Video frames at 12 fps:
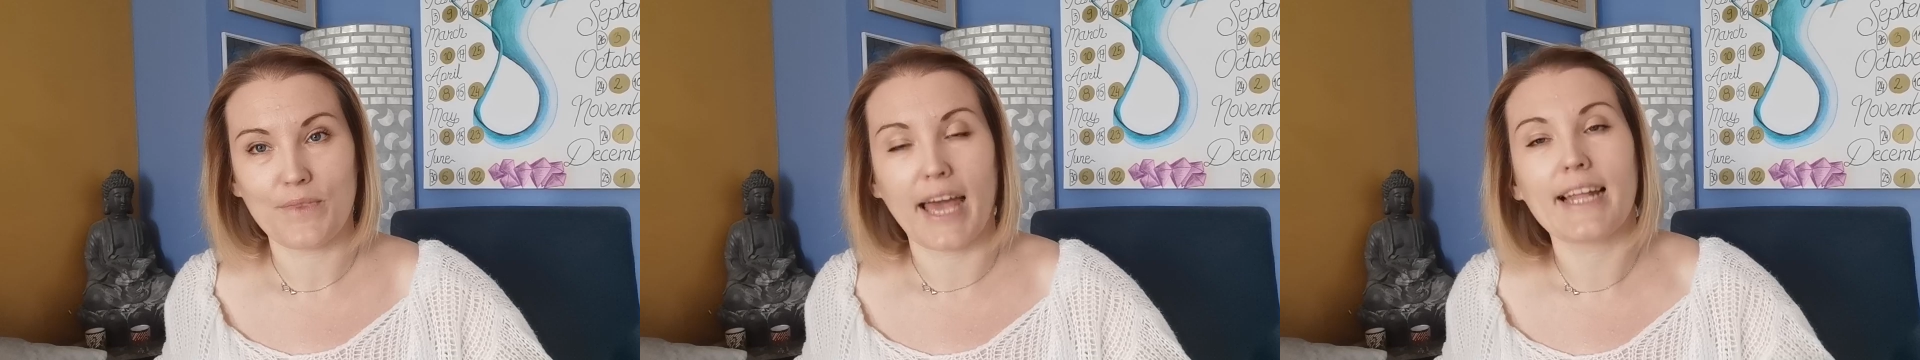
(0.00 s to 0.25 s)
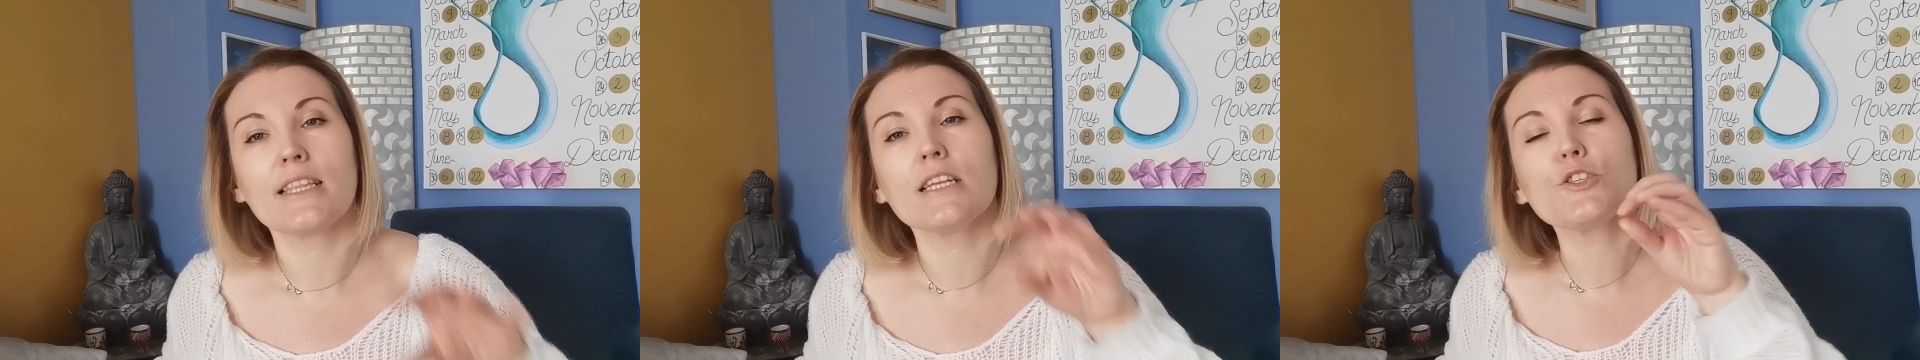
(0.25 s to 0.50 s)

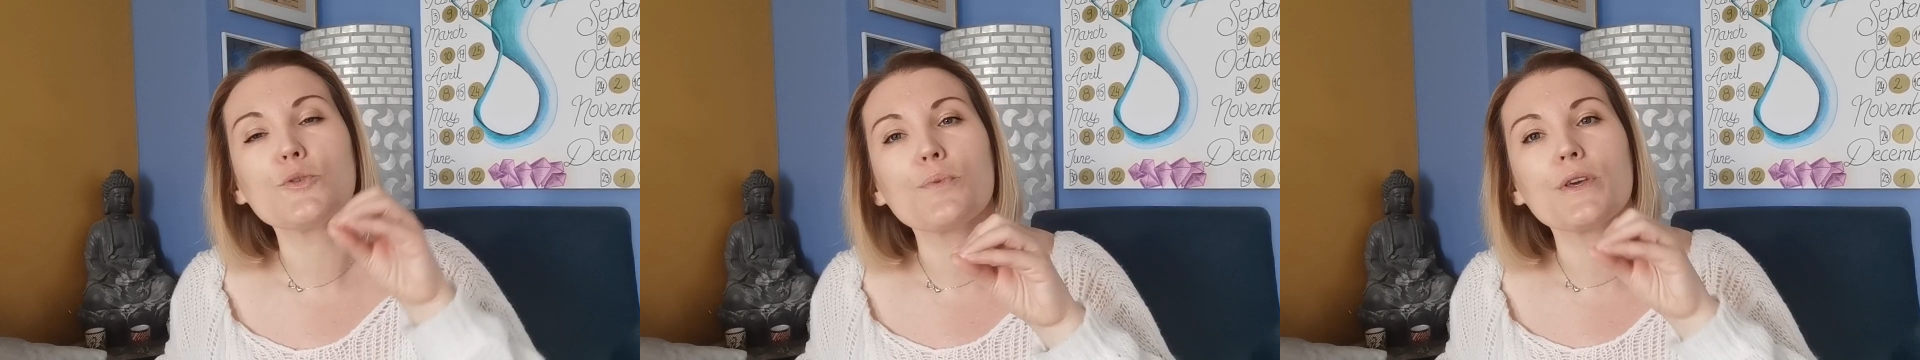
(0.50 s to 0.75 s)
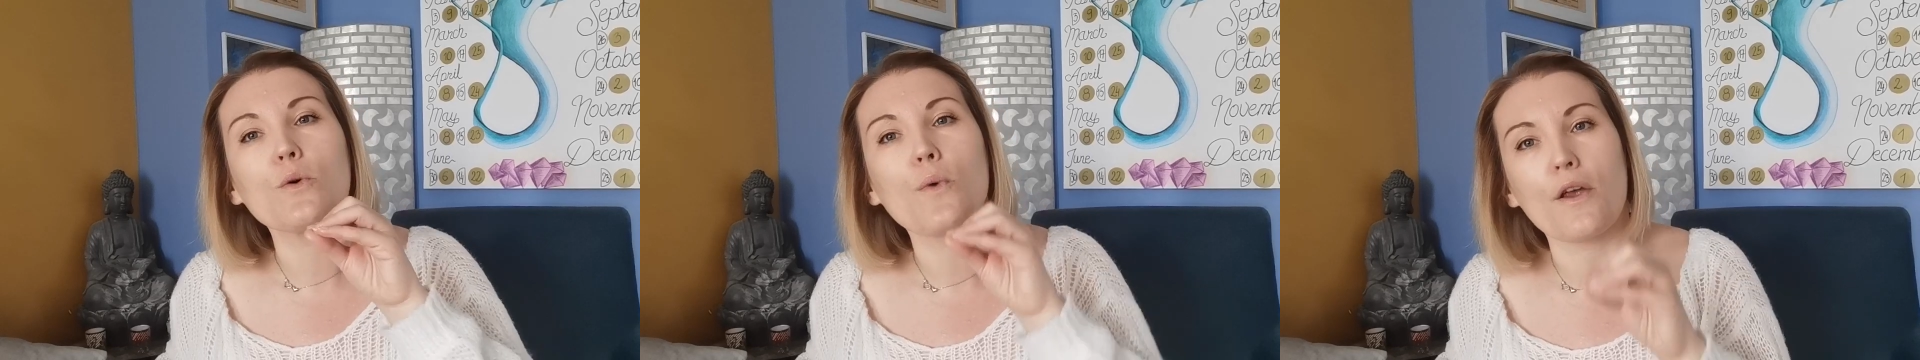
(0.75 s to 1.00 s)
I need to
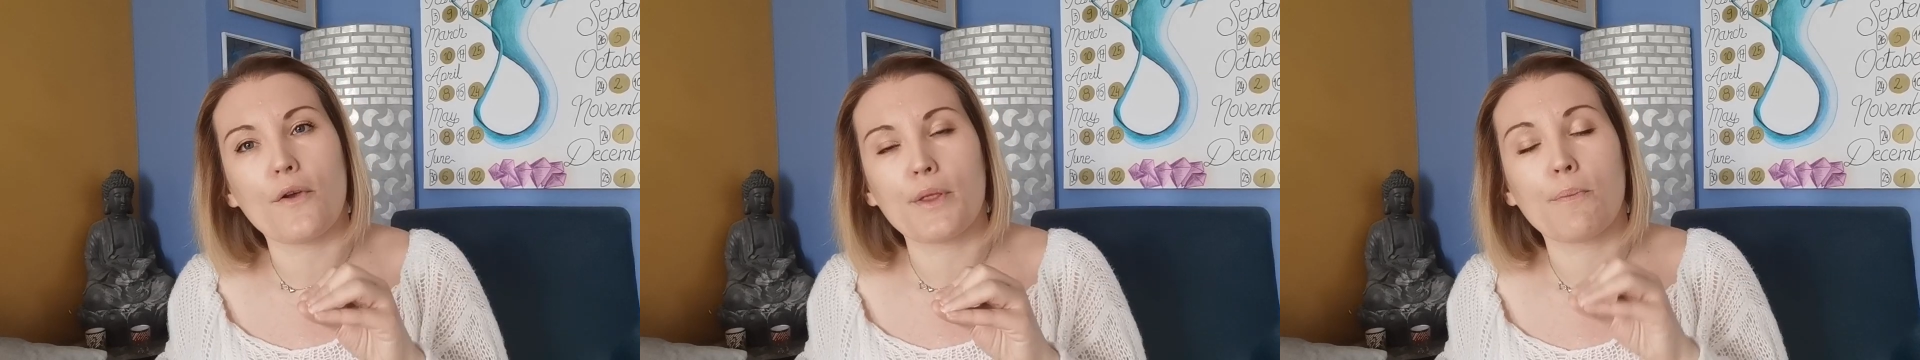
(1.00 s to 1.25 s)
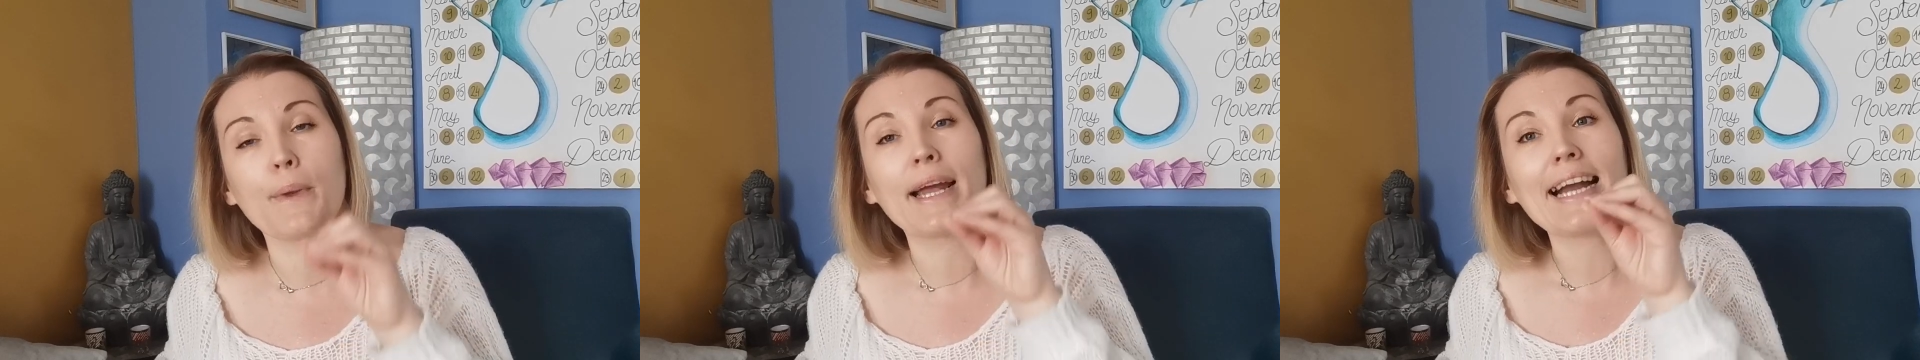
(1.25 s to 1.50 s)
be aware of
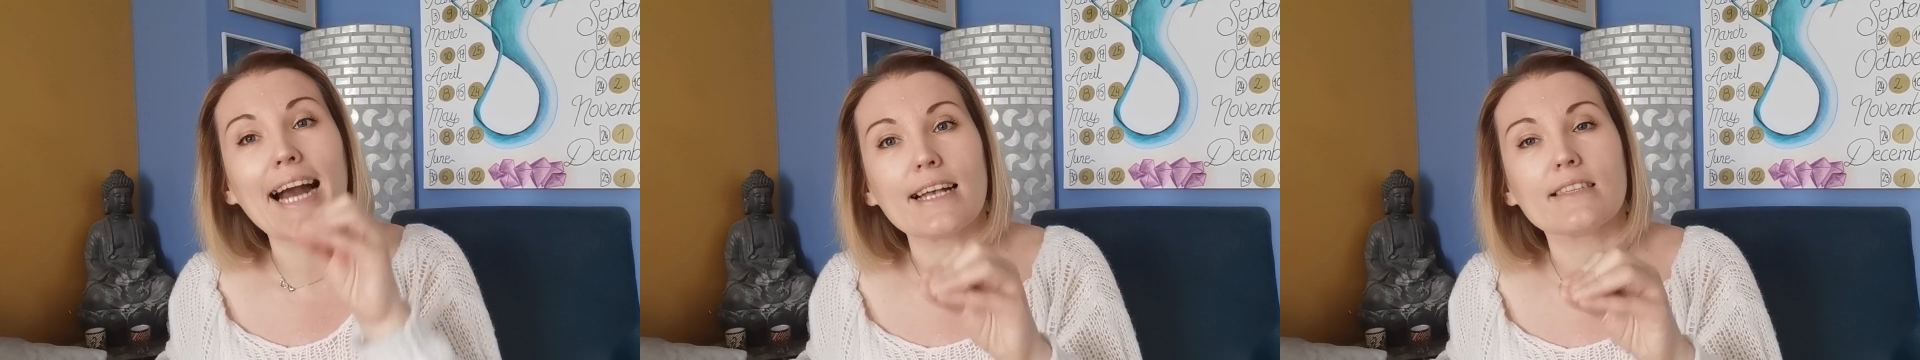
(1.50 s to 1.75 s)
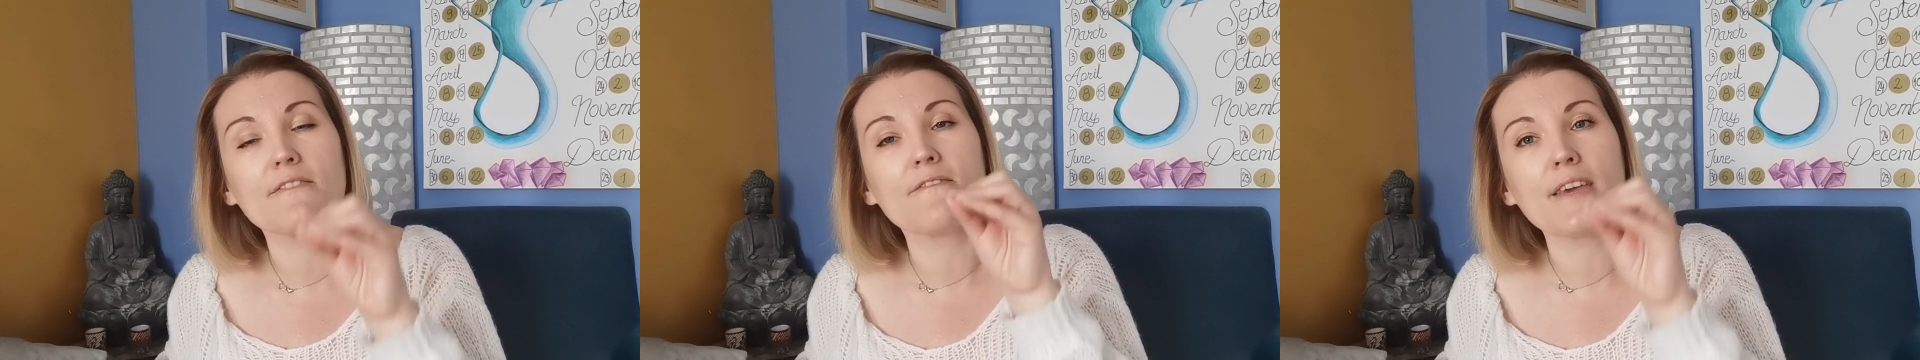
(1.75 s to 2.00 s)
it
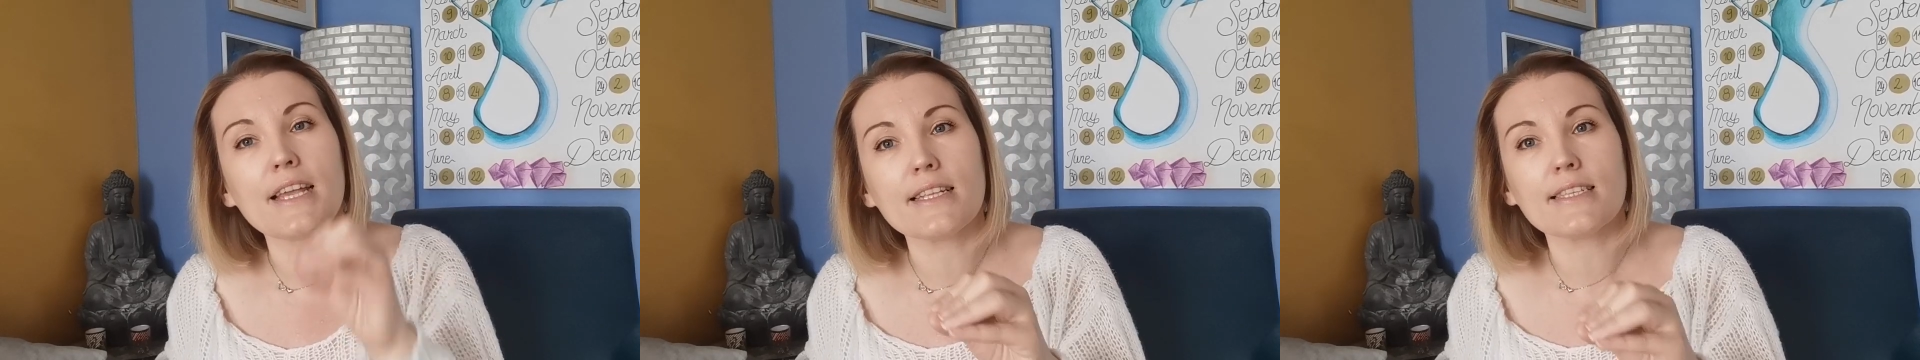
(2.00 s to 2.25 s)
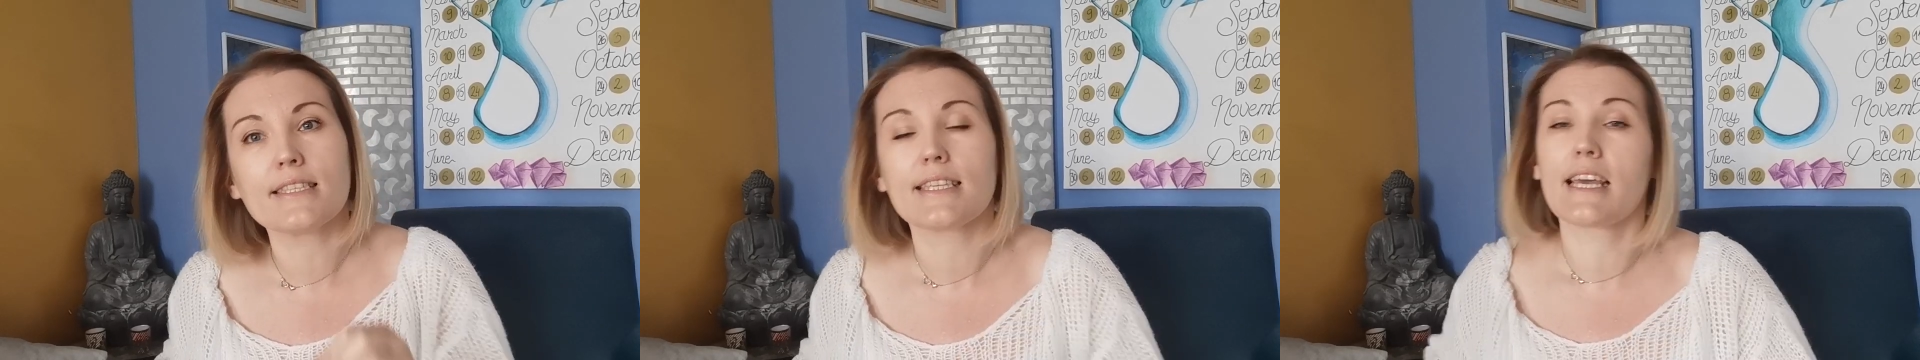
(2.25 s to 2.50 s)
because
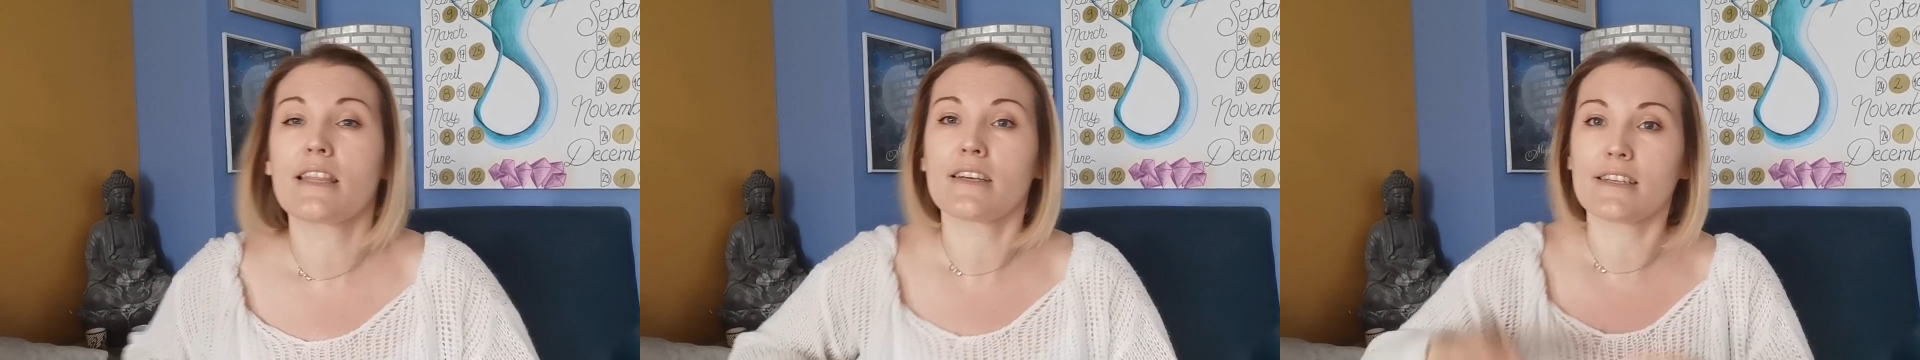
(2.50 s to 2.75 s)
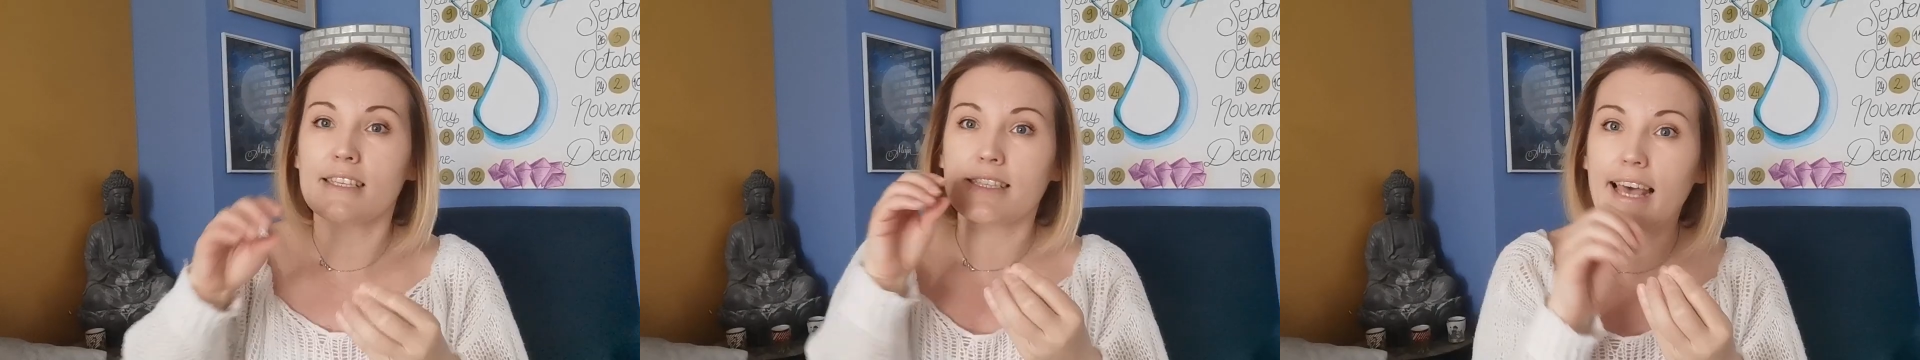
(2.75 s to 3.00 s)
Venus in
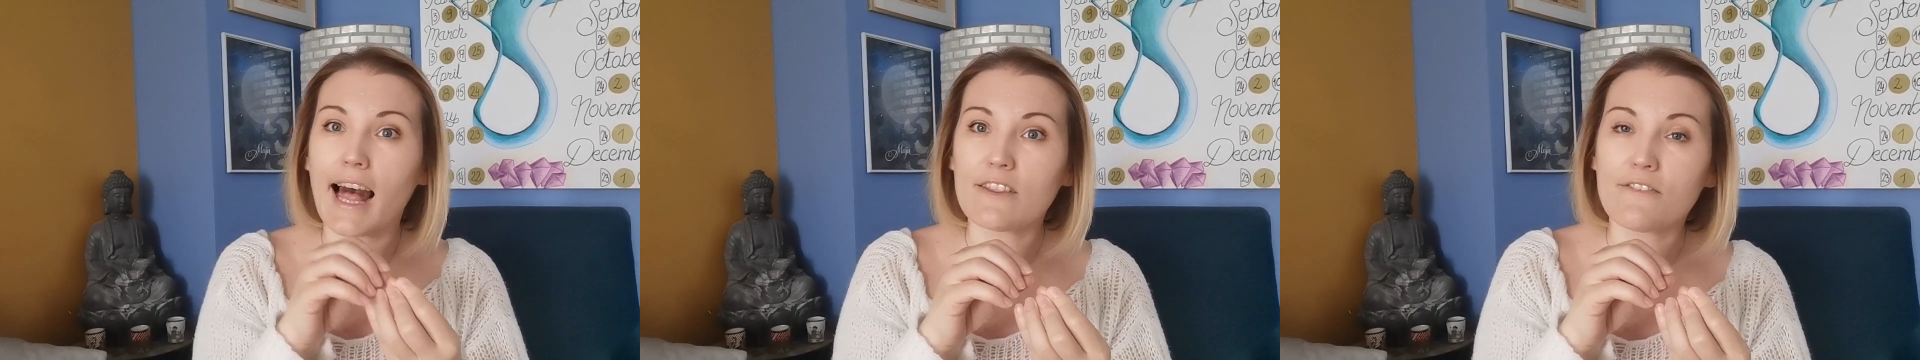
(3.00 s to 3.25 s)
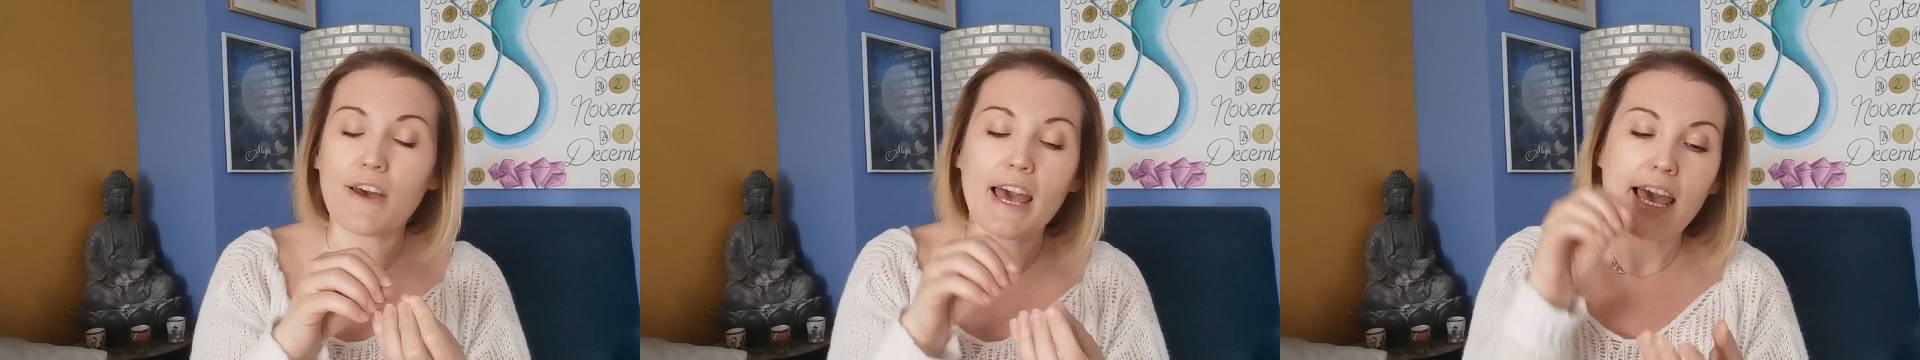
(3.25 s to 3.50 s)
herself